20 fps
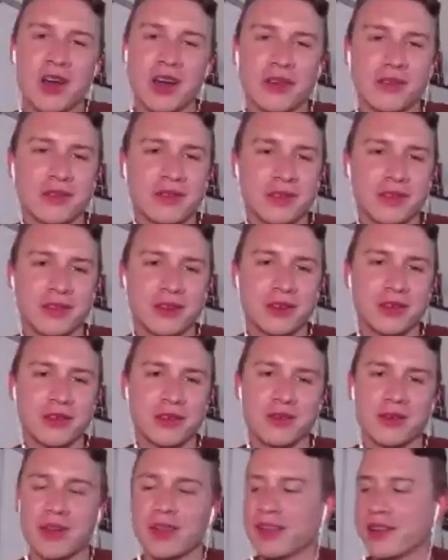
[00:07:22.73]
off.
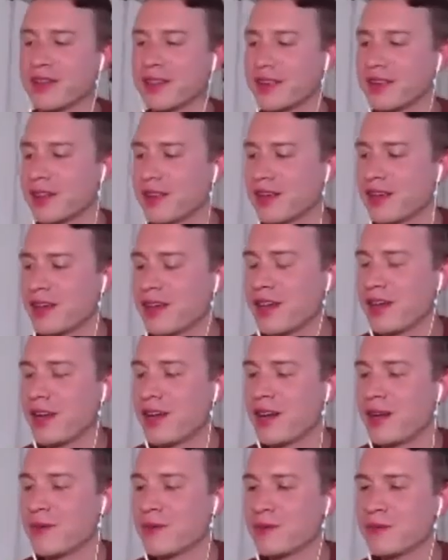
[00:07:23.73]
Couldn't find it.
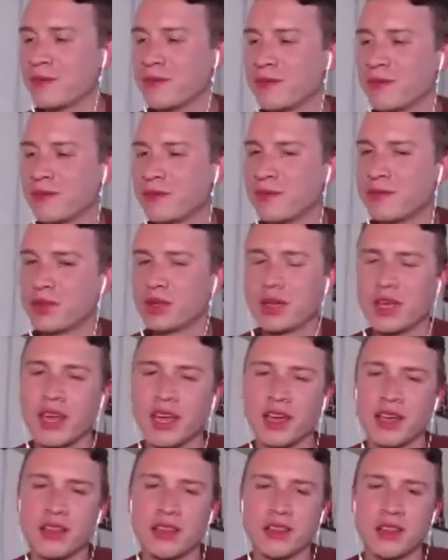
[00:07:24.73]
So
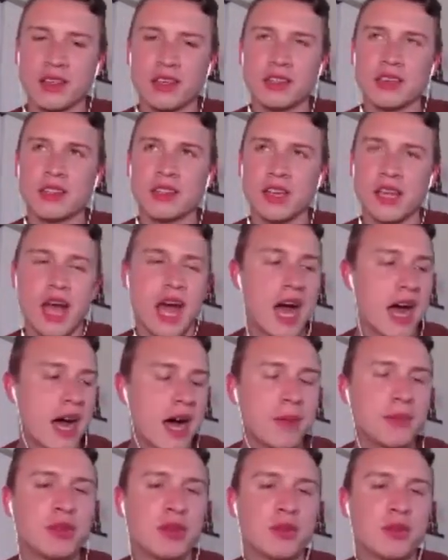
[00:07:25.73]
yeah,
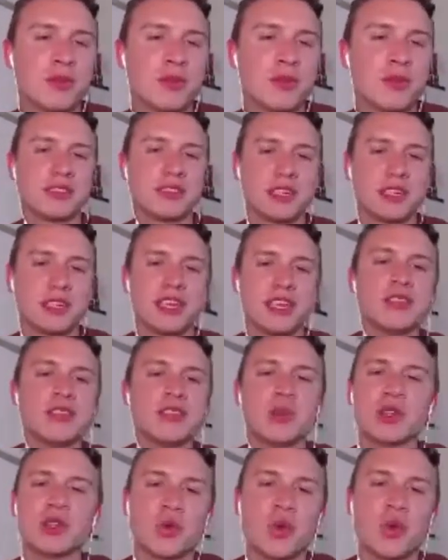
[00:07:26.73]
optimistic. He's
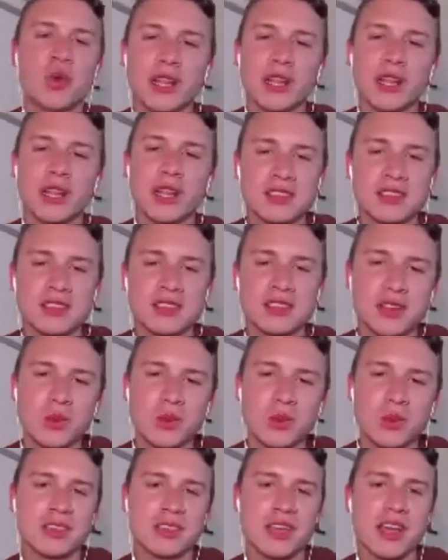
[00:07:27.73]
only 20
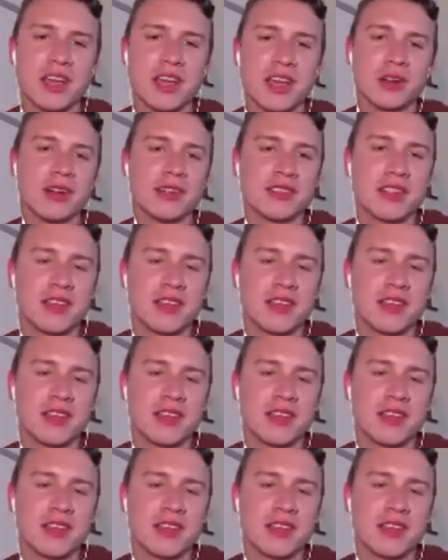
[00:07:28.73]
still, which is kind of